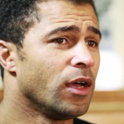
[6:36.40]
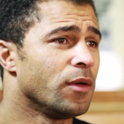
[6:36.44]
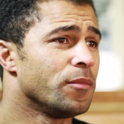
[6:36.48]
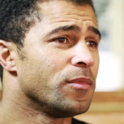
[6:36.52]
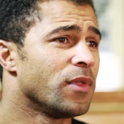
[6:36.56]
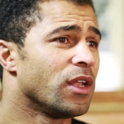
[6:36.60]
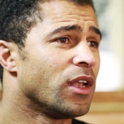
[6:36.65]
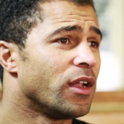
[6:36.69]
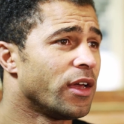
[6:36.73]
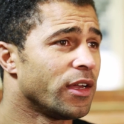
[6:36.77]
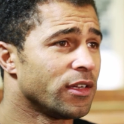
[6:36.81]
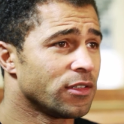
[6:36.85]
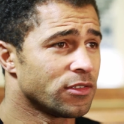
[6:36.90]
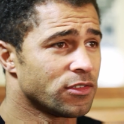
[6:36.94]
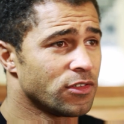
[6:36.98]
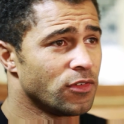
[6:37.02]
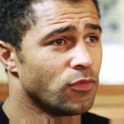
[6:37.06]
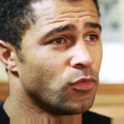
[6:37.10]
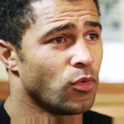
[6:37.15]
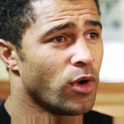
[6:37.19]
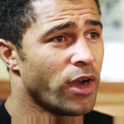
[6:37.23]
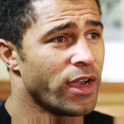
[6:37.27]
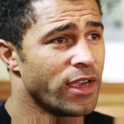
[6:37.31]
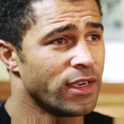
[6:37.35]
the likes of
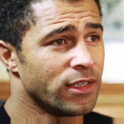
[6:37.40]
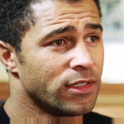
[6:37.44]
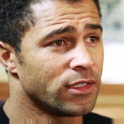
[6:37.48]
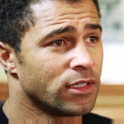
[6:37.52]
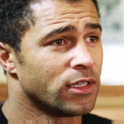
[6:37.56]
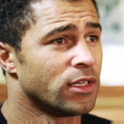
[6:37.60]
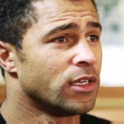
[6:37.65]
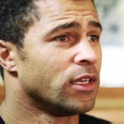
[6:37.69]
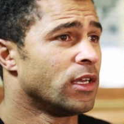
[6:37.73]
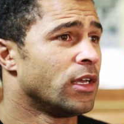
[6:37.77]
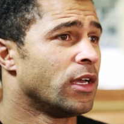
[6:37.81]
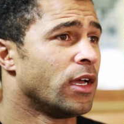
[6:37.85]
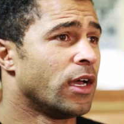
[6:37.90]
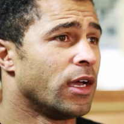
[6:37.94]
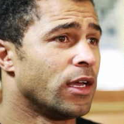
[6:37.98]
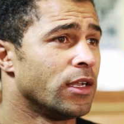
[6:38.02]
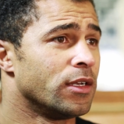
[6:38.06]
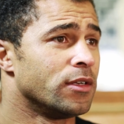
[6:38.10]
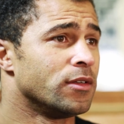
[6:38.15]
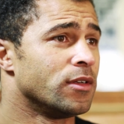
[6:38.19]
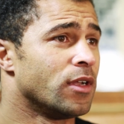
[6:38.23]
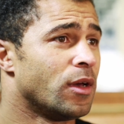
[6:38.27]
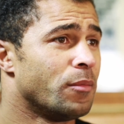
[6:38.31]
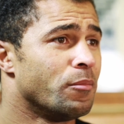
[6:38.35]
Wade
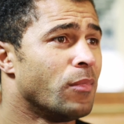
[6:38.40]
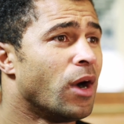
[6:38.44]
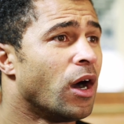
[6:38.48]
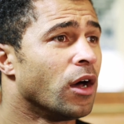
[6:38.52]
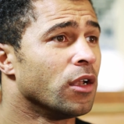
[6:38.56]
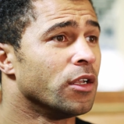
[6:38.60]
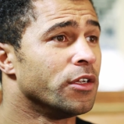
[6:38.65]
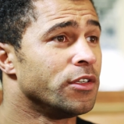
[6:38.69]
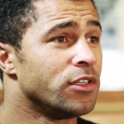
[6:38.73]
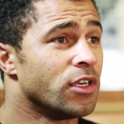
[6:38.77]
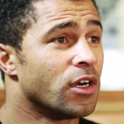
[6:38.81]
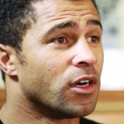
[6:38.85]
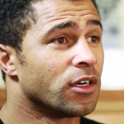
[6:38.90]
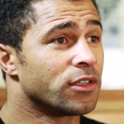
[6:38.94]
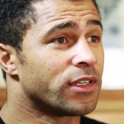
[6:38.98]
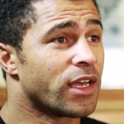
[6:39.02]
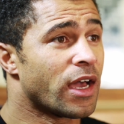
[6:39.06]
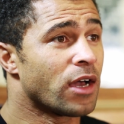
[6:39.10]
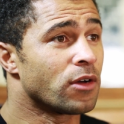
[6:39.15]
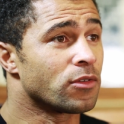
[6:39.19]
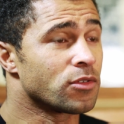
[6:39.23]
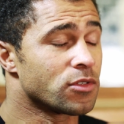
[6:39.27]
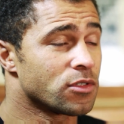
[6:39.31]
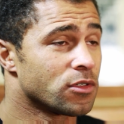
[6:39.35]
and Marlon Yard
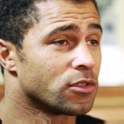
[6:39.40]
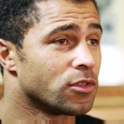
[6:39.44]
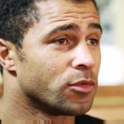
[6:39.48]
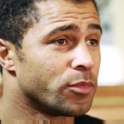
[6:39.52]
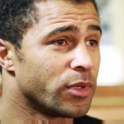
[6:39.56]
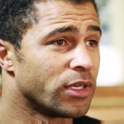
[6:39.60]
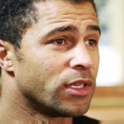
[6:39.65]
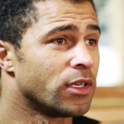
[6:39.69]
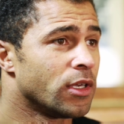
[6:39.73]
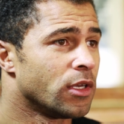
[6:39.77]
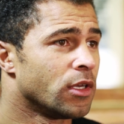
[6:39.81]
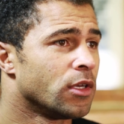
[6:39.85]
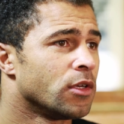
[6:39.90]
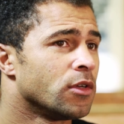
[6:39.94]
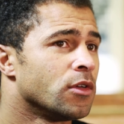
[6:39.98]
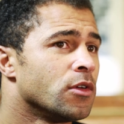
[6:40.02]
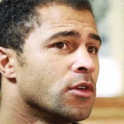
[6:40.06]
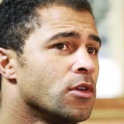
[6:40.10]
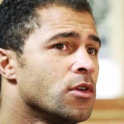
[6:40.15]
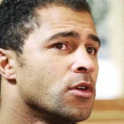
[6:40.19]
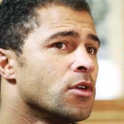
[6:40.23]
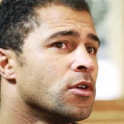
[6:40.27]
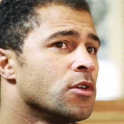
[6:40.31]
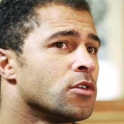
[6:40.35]
out, so there'll be
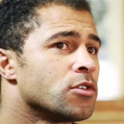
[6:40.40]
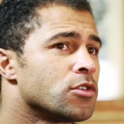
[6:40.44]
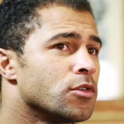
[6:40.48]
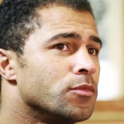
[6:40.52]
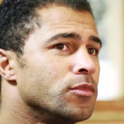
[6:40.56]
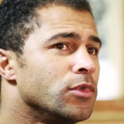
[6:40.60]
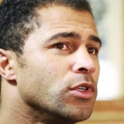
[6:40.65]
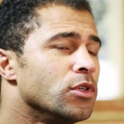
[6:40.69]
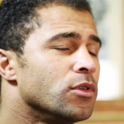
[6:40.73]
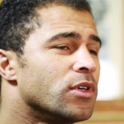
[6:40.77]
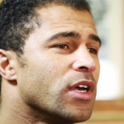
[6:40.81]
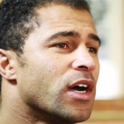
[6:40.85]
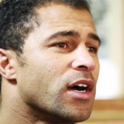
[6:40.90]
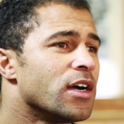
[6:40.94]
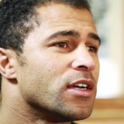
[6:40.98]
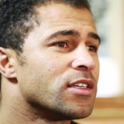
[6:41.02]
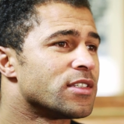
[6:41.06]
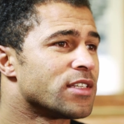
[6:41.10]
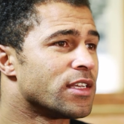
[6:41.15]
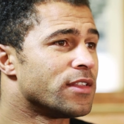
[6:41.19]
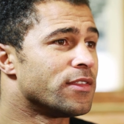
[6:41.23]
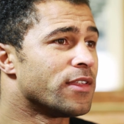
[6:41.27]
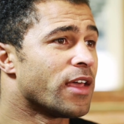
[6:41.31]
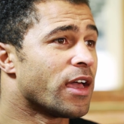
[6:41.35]
some new
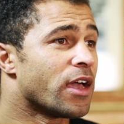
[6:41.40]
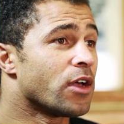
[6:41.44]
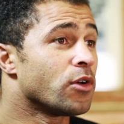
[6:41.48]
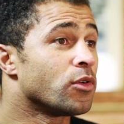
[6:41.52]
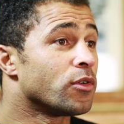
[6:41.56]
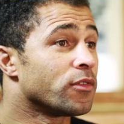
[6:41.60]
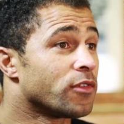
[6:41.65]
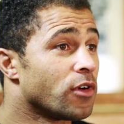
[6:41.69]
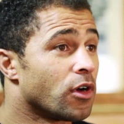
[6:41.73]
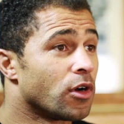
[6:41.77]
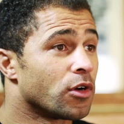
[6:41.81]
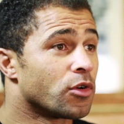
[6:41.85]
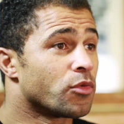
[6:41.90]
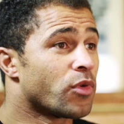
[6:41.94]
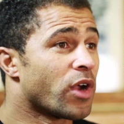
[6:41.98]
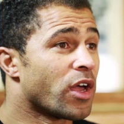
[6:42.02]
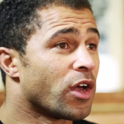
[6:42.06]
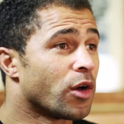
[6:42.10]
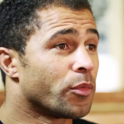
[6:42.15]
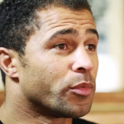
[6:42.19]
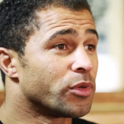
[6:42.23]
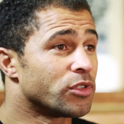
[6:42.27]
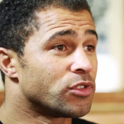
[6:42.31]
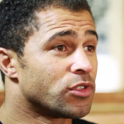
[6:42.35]
guys in there who've got a great
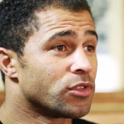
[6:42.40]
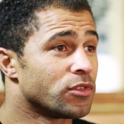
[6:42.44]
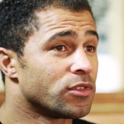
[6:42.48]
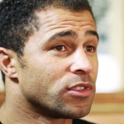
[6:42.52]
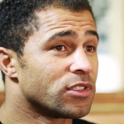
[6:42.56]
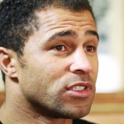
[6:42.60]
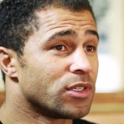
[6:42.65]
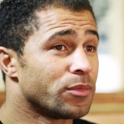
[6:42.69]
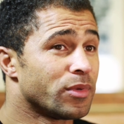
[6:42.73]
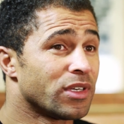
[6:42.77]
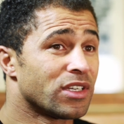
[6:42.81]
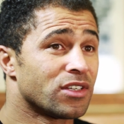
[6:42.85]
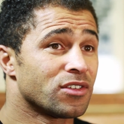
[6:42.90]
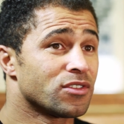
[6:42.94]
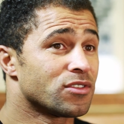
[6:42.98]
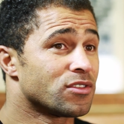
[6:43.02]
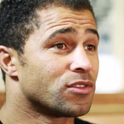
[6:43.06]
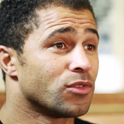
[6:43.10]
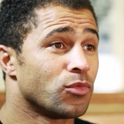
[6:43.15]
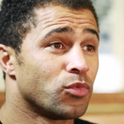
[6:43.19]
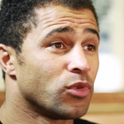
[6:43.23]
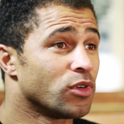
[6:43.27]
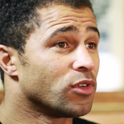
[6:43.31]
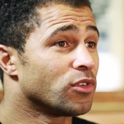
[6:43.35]
opportunity, because
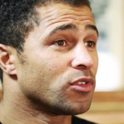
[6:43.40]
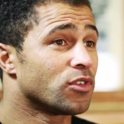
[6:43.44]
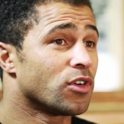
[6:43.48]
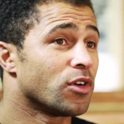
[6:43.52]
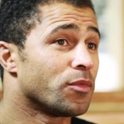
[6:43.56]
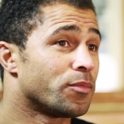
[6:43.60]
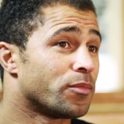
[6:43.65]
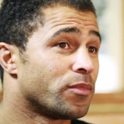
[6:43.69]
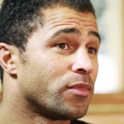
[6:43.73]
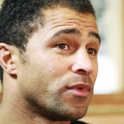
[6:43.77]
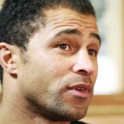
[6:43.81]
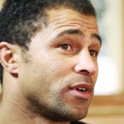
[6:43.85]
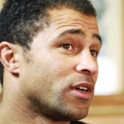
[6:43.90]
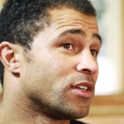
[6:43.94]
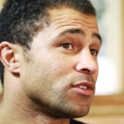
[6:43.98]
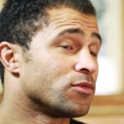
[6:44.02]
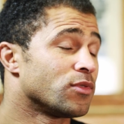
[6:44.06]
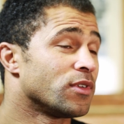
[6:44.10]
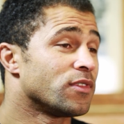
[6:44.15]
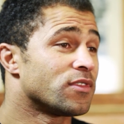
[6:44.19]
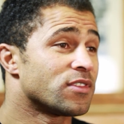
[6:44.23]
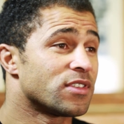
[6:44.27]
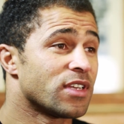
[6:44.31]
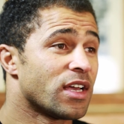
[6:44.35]
the World Cup, as
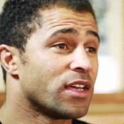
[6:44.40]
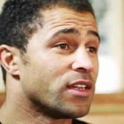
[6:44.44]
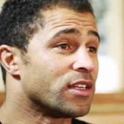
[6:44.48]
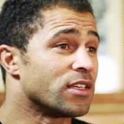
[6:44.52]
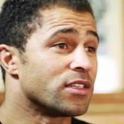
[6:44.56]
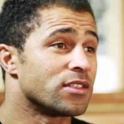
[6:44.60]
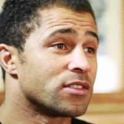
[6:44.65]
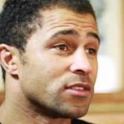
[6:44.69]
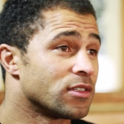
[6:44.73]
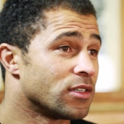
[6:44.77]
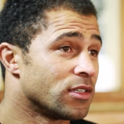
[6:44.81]
we've said, is